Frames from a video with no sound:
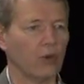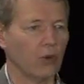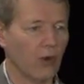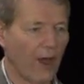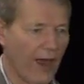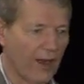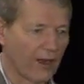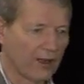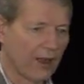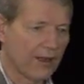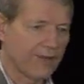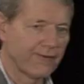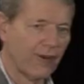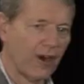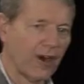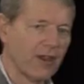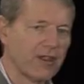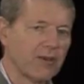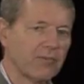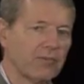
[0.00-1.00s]
How do they
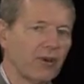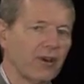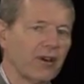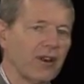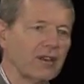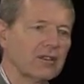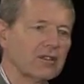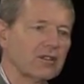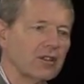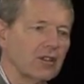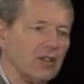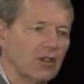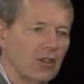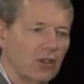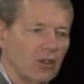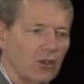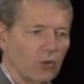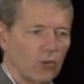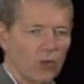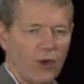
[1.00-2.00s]
find the product?
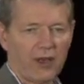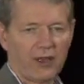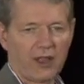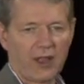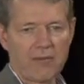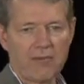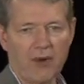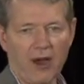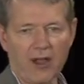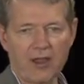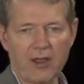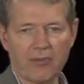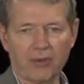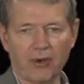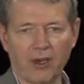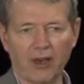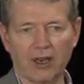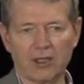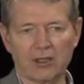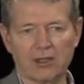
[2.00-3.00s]
Where do they buy the
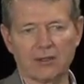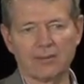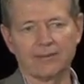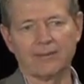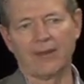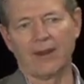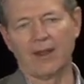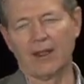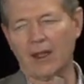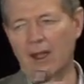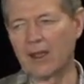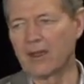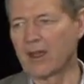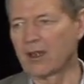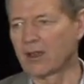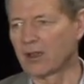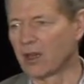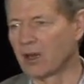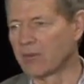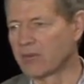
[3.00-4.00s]
product? And
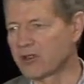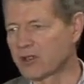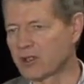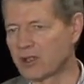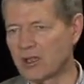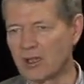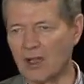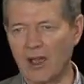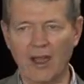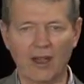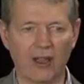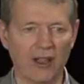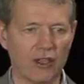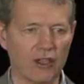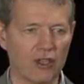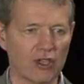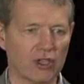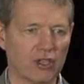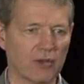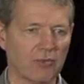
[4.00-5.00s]
then obviously, how do they
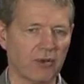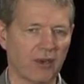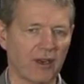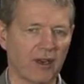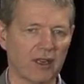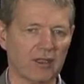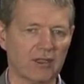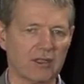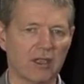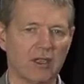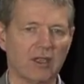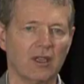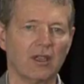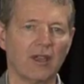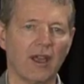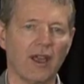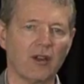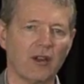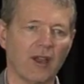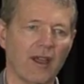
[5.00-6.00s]
use the product?
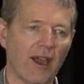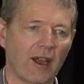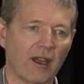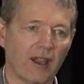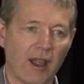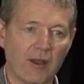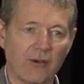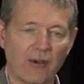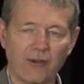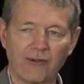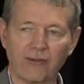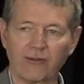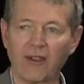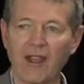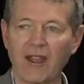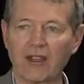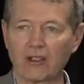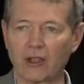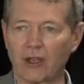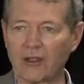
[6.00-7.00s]
And how do they
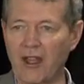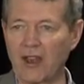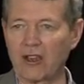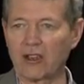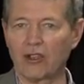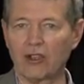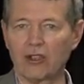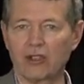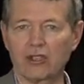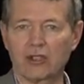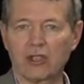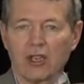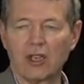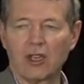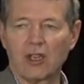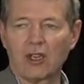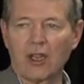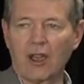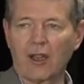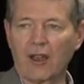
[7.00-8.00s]
reflect on that use?
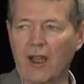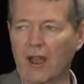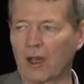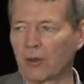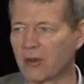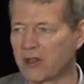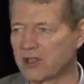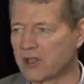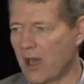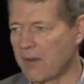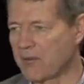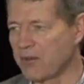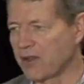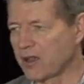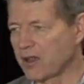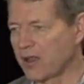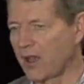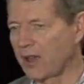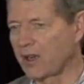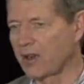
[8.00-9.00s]
And how do we tap
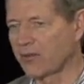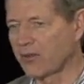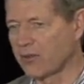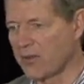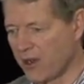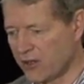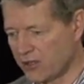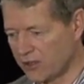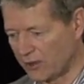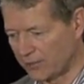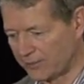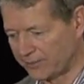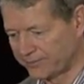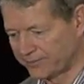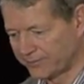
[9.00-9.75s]
into that information?